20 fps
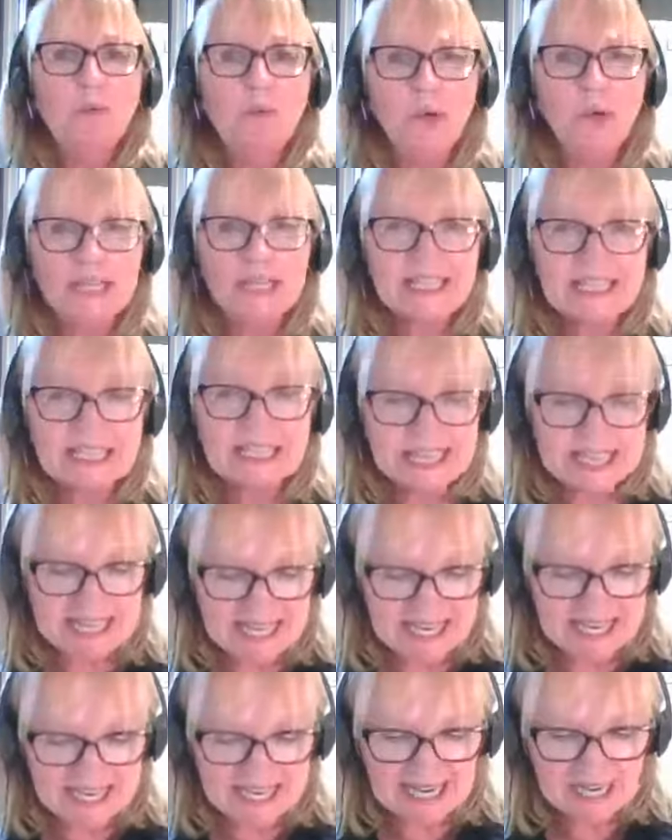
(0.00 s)

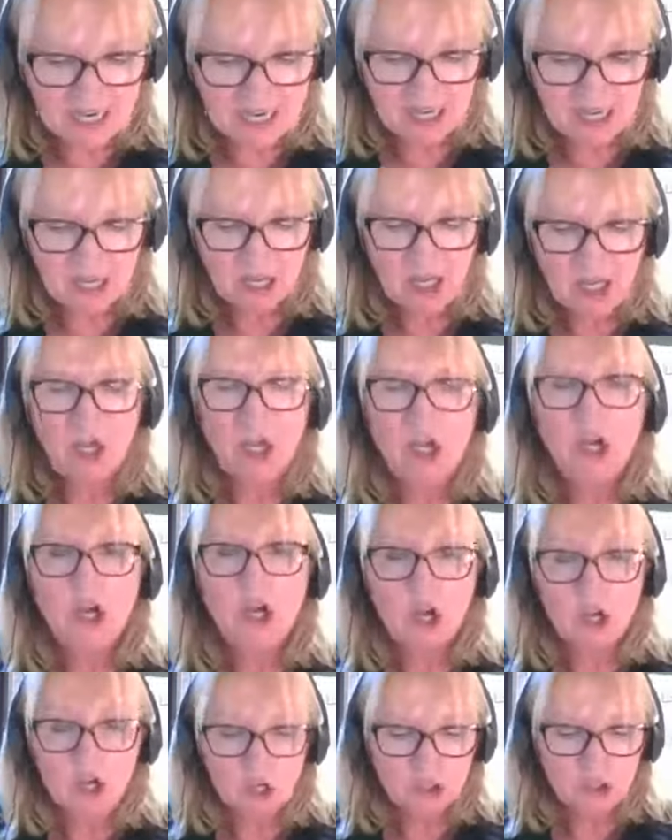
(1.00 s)
Bucatini,
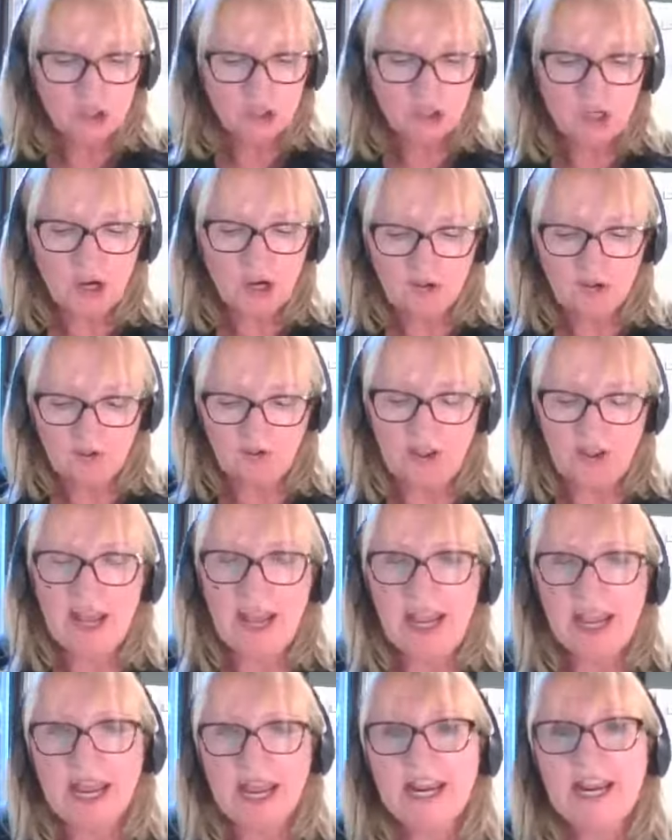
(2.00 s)

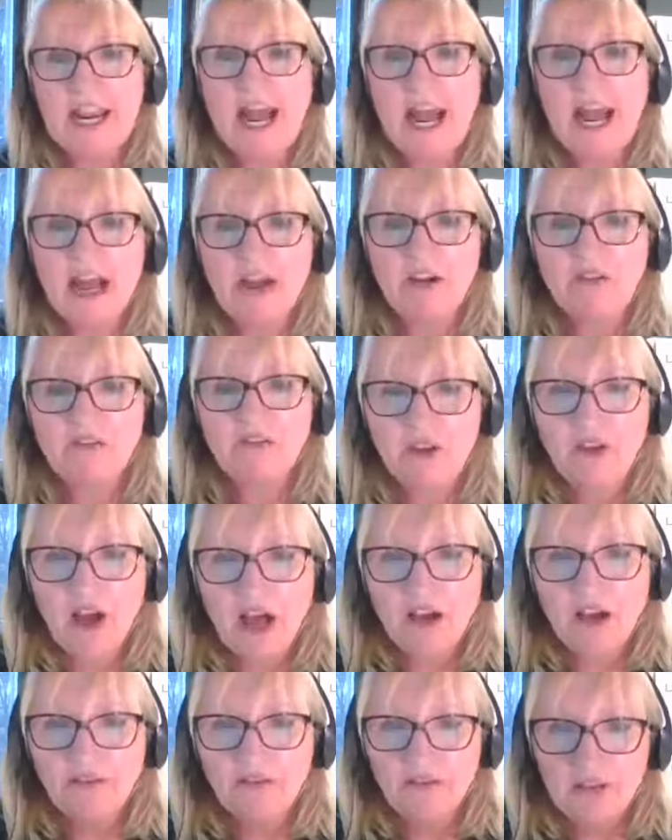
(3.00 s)
trofie, and
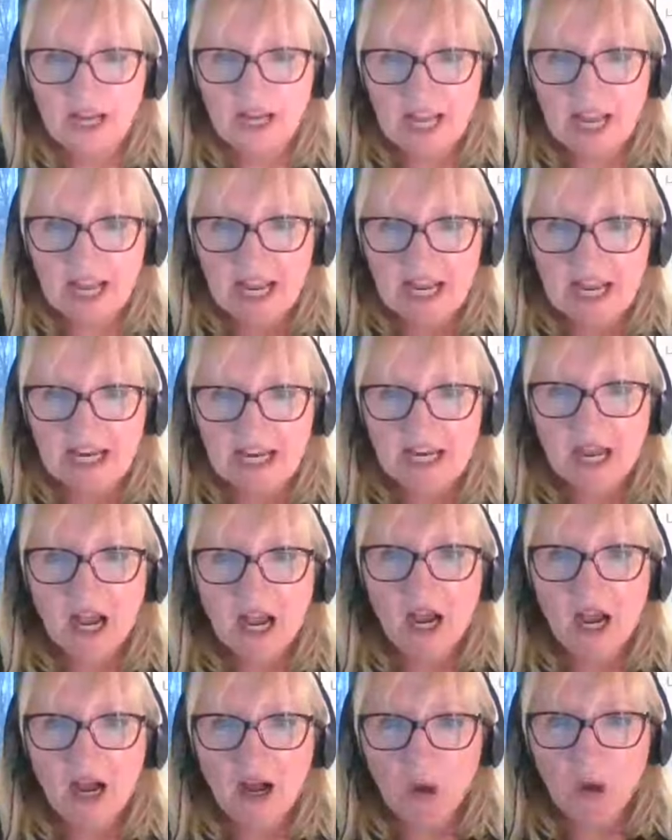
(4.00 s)
farfalle
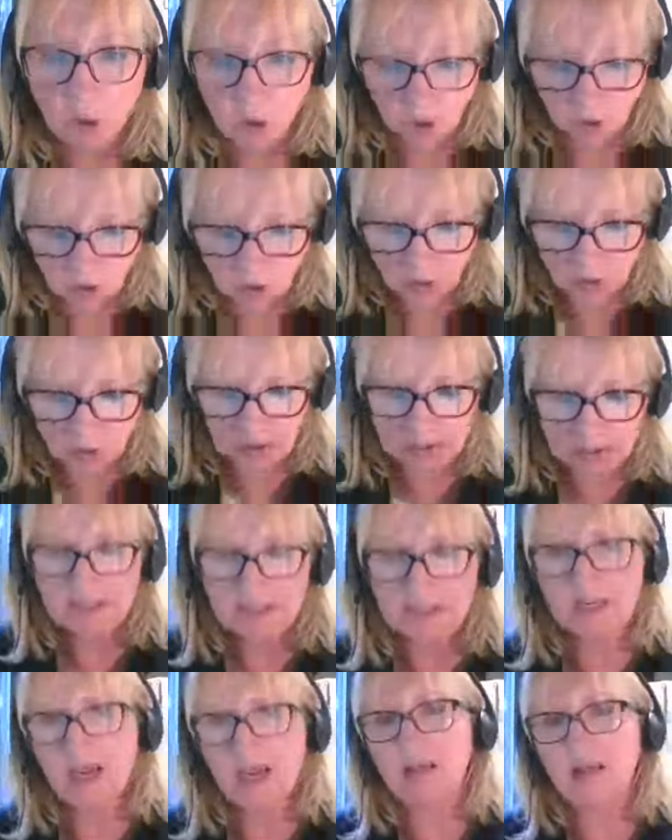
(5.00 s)
are all
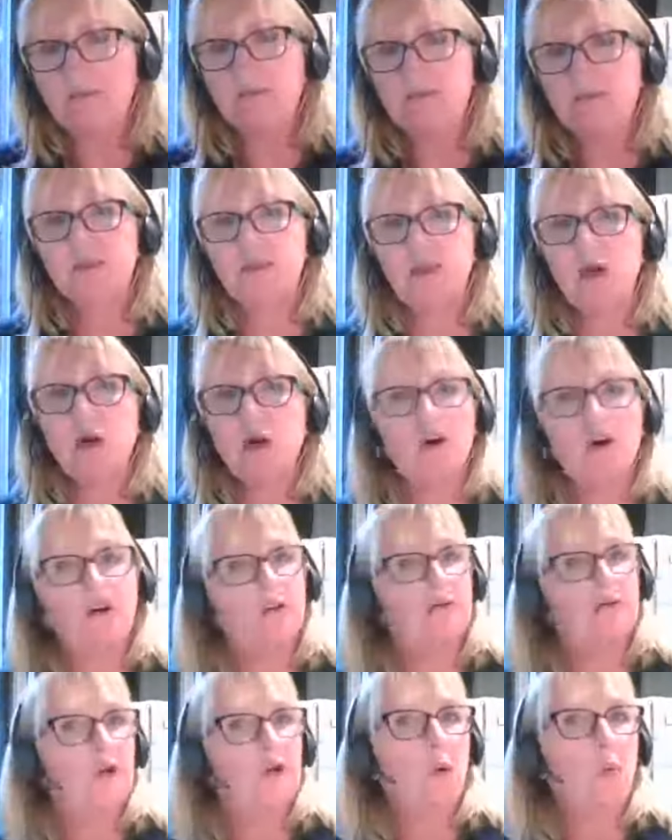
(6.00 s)
types
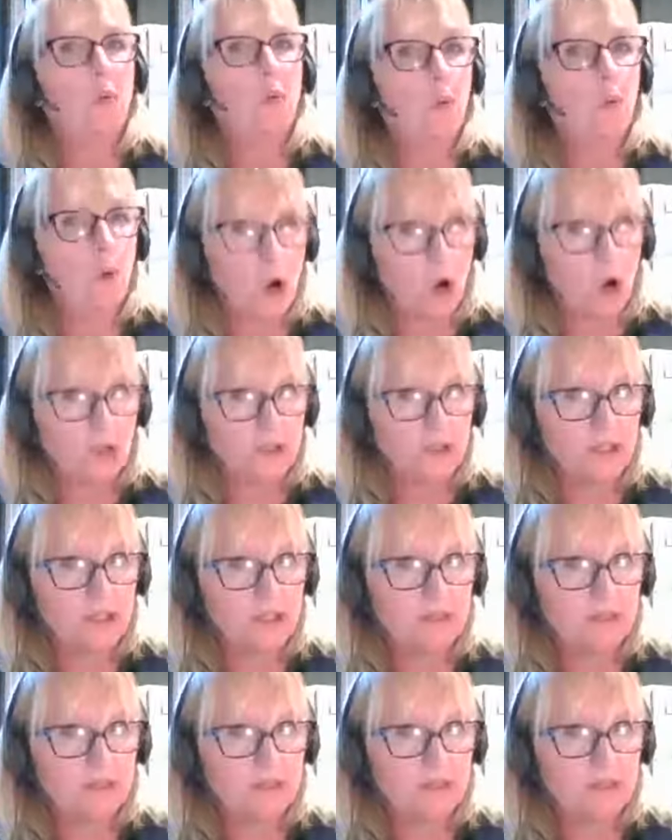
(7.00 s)
of what?